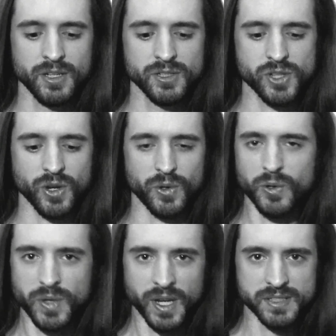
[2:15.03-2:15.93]
So
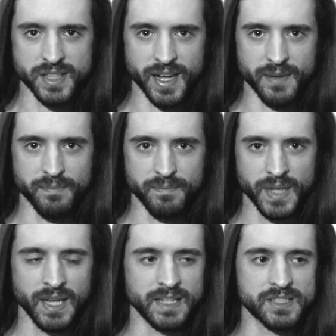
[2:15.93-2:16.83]
who does that?
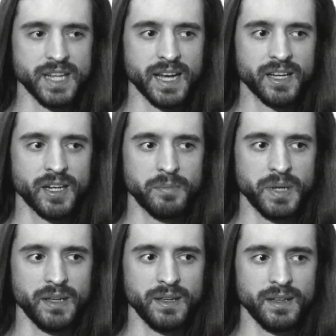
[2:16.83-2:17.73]
It's not going to
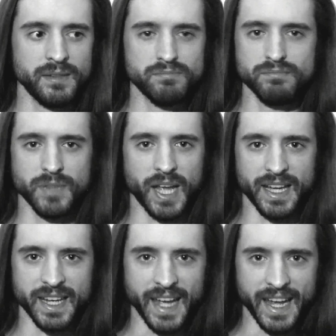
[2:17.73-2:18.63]
be like
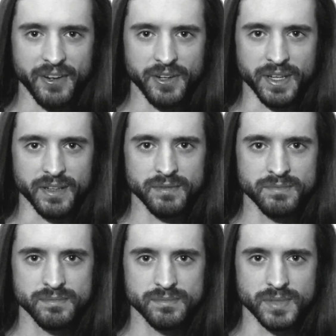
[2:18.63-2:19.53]
an alien
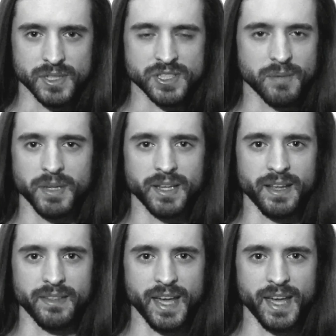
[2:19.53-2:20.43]
or something
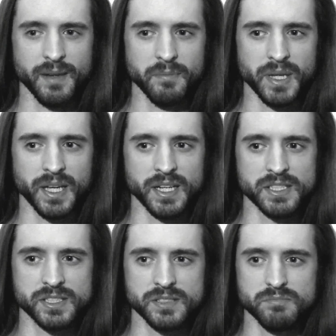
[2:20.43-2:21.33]
like that,
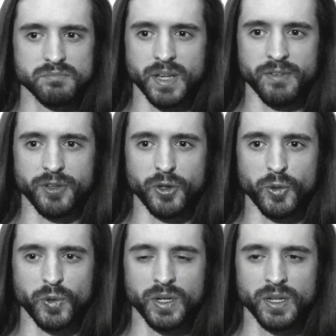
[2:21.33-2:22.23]
because if
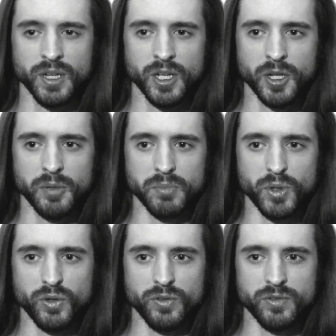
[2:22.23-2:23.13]
you
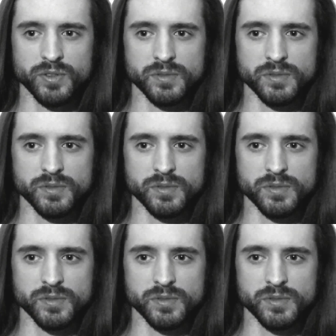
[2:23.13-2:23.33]
move